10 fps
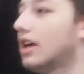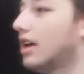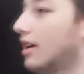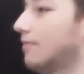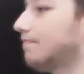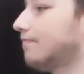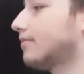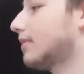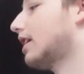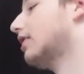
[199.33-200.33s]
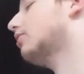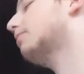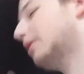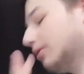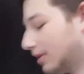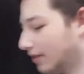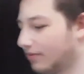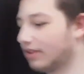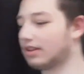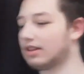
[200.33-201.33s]
Um, I know people might
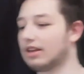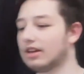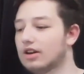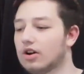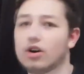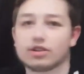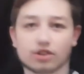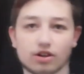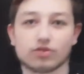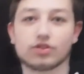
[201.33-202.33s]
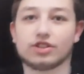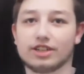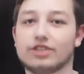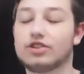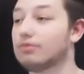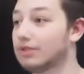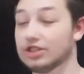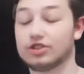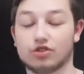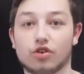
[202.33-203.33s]
think like, oh, it's college, you need to, which
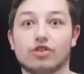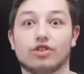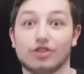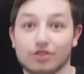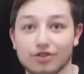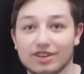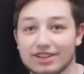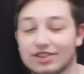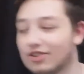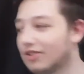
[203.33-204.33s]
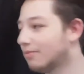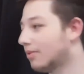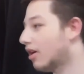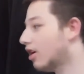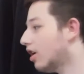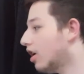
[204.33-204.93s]
is true, you do need to do it, but